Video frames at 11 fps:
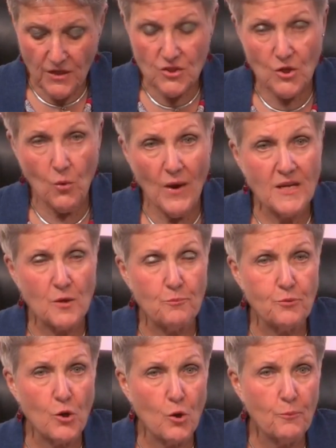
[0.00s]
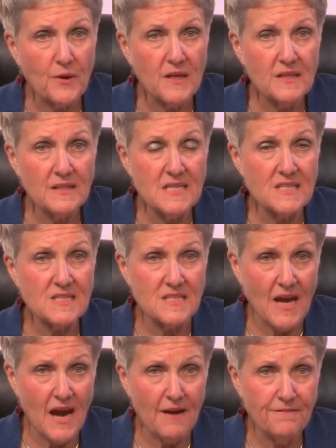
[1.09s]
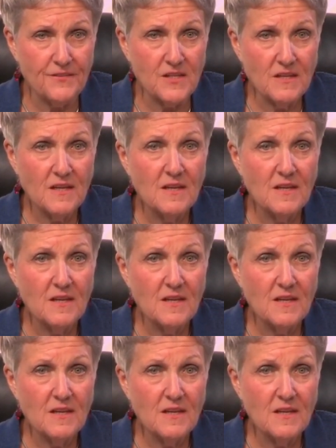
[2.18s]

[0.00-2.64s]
So an appropriately staffed